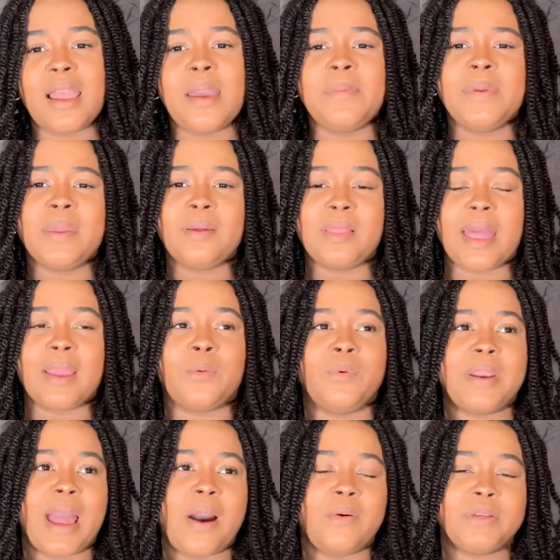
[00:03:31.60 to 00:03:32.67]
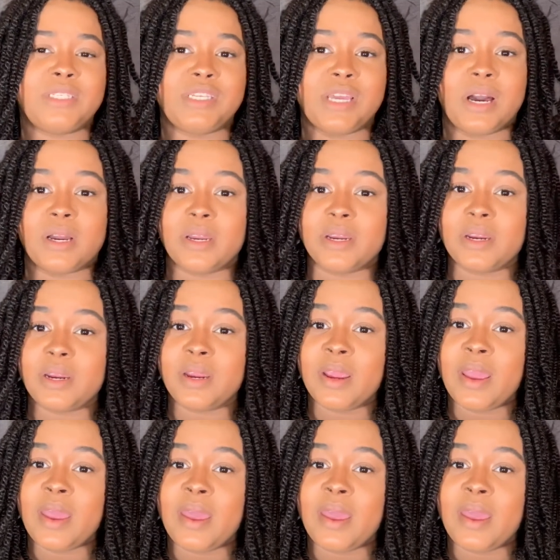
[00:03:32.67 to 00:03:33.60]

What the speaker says: I mean, like when I was younger,